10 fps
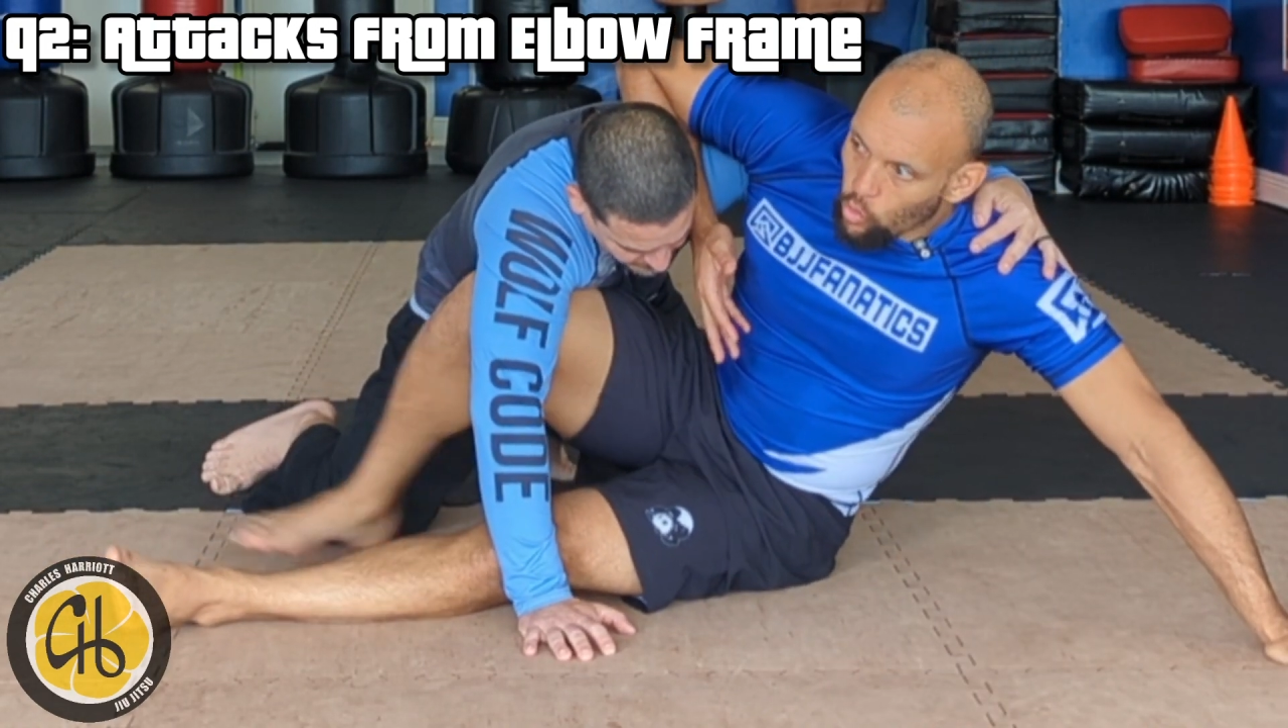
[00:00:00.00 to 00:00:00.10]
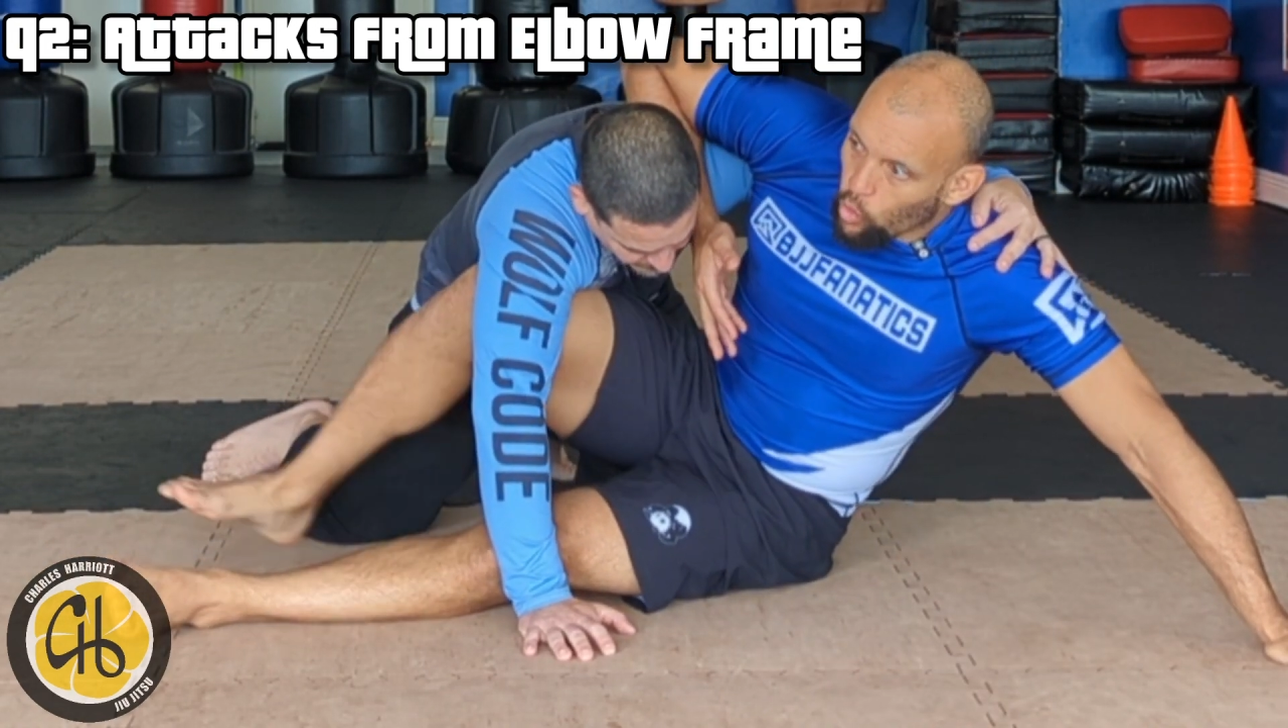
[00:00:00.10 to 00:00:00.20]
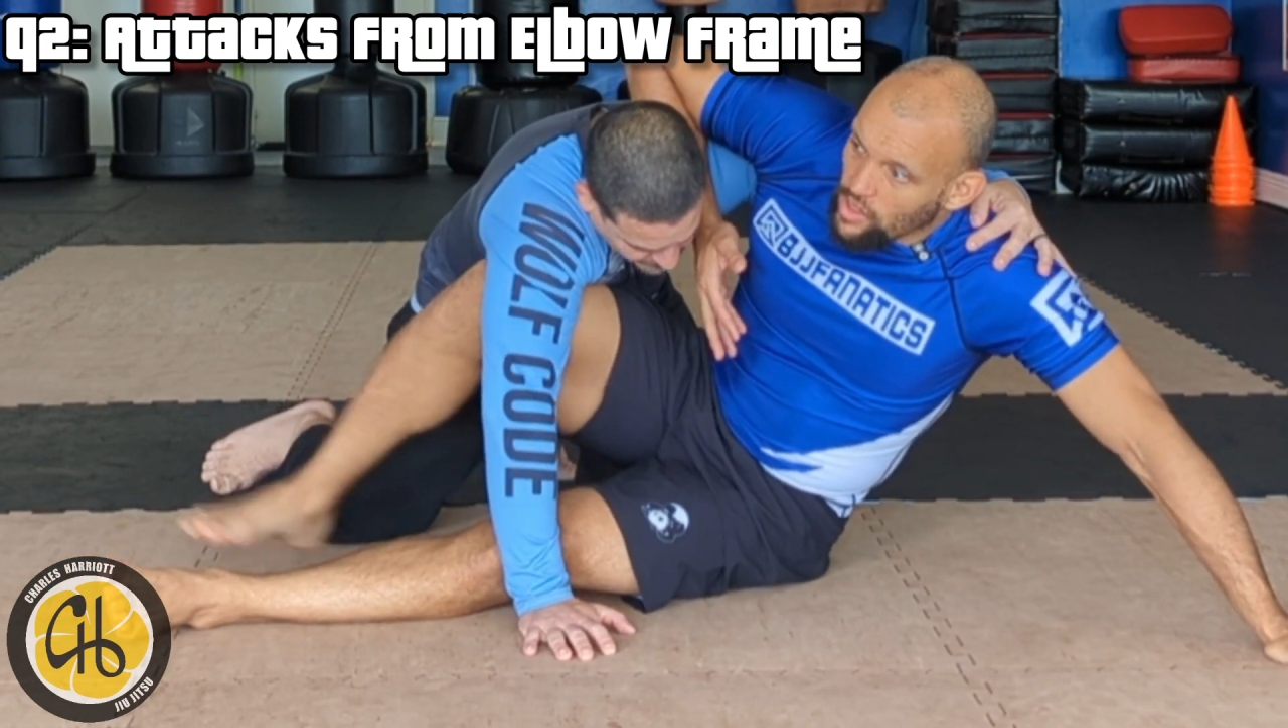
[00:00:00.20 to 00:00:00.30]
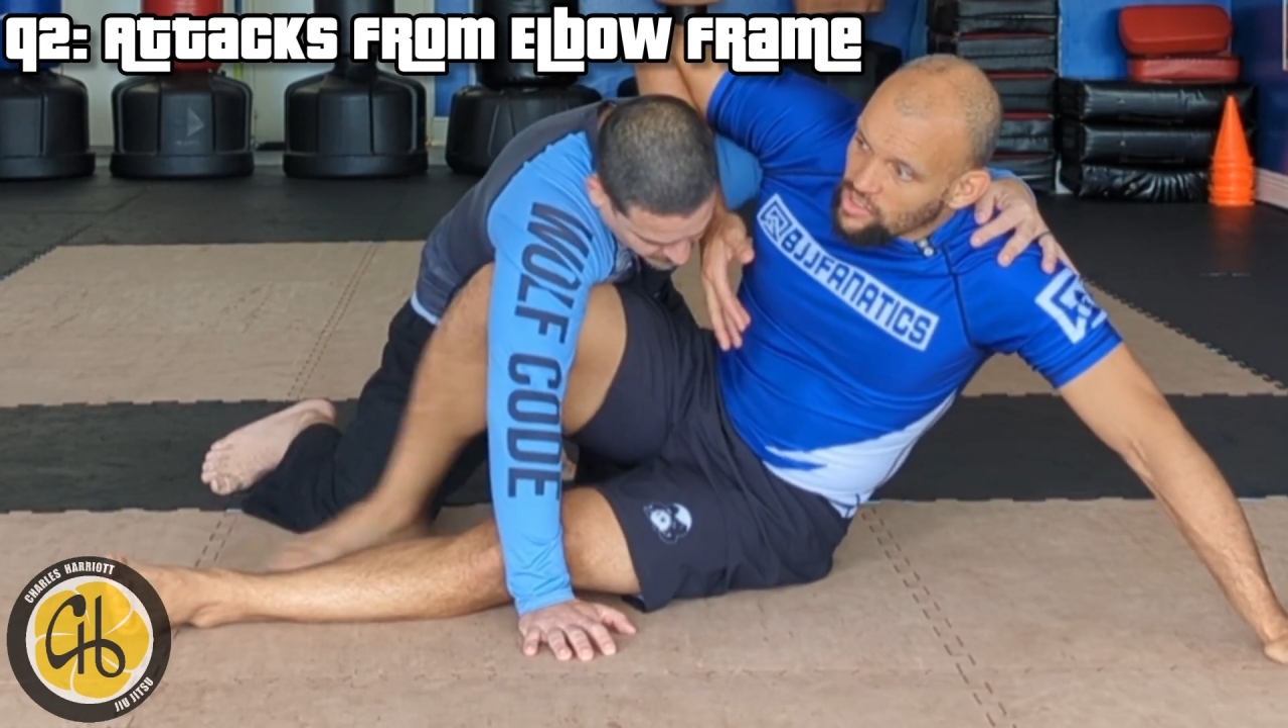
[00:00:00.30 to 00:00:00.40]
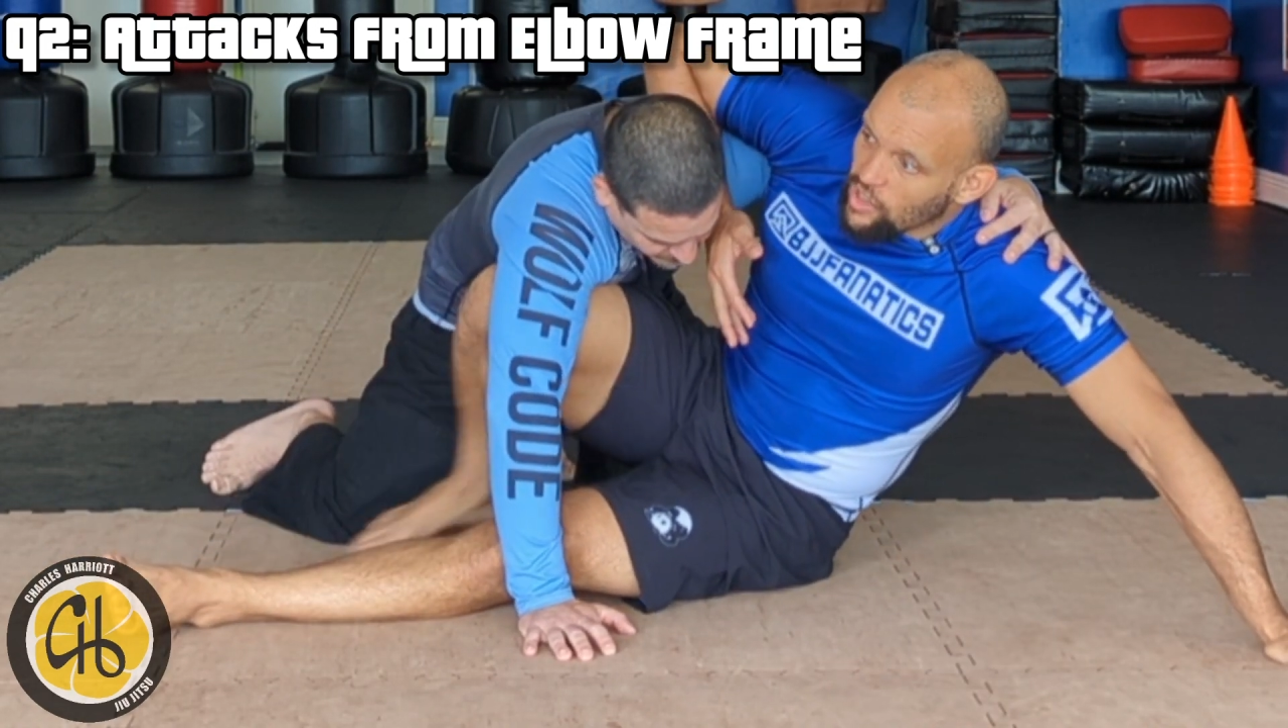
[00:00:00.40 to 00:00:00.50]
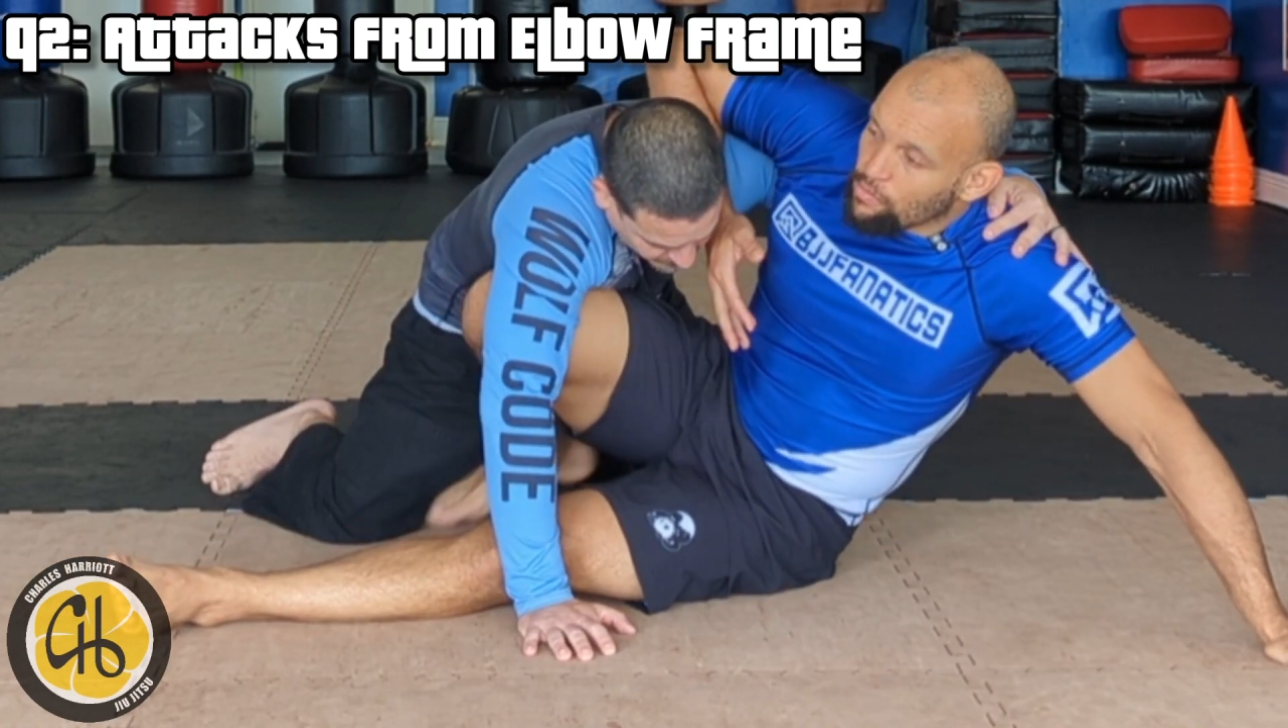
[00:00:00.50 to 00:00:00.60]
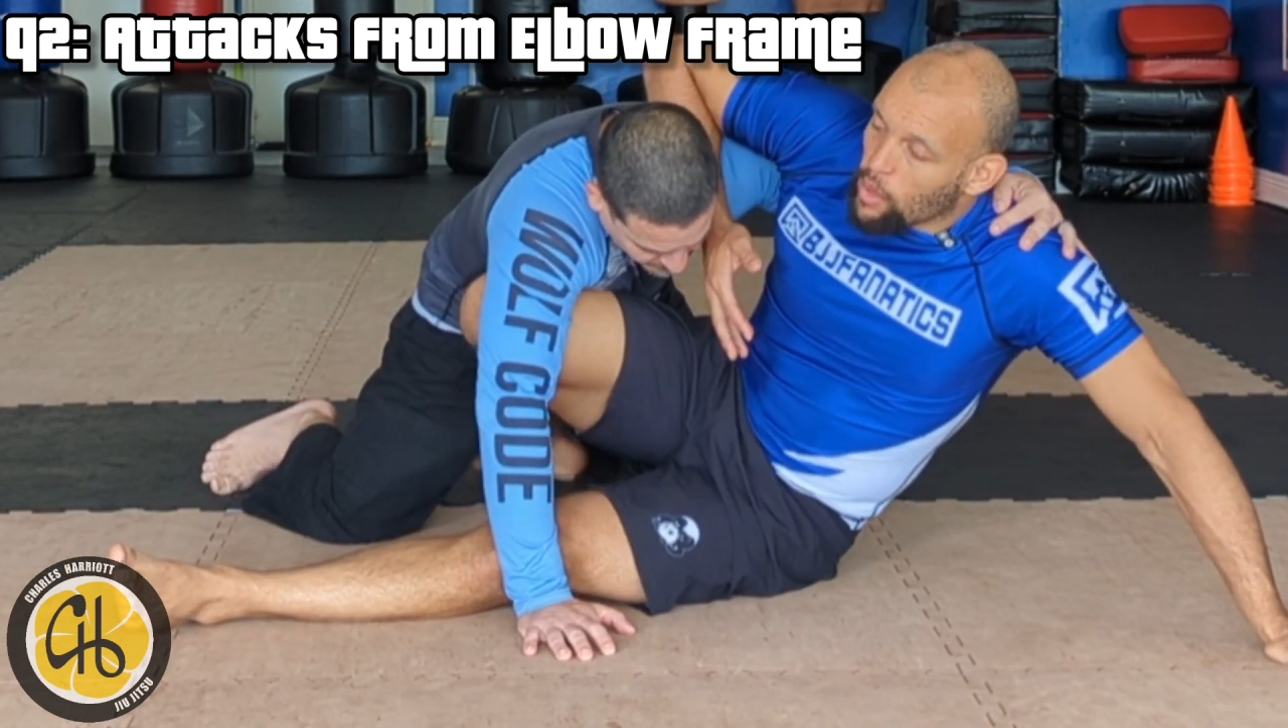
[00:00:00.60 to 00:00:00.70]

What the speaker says: Once I've